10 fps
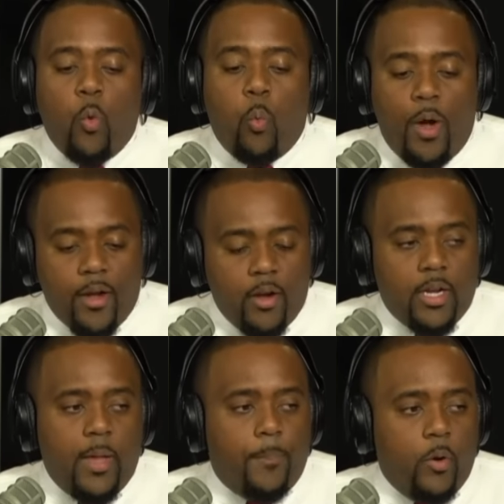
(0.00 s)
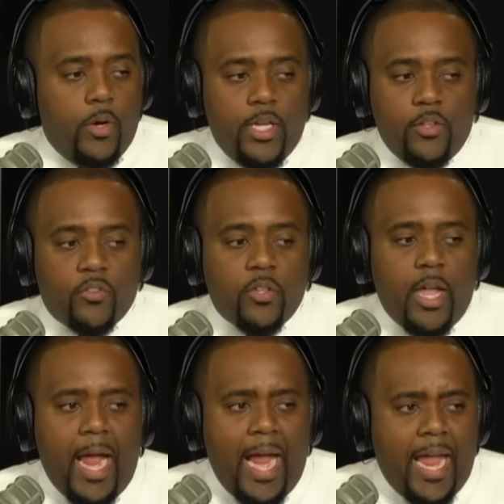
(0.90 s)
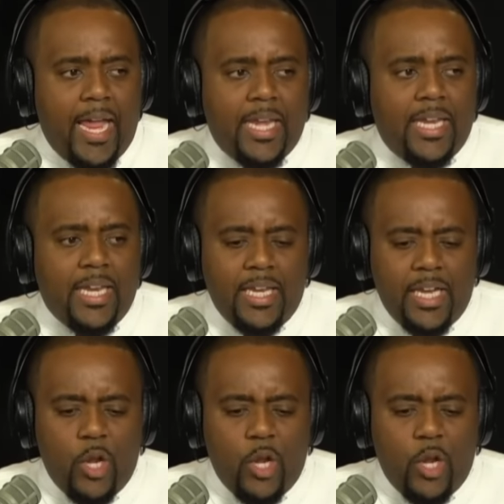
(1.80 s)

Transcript: where Aleppo is, and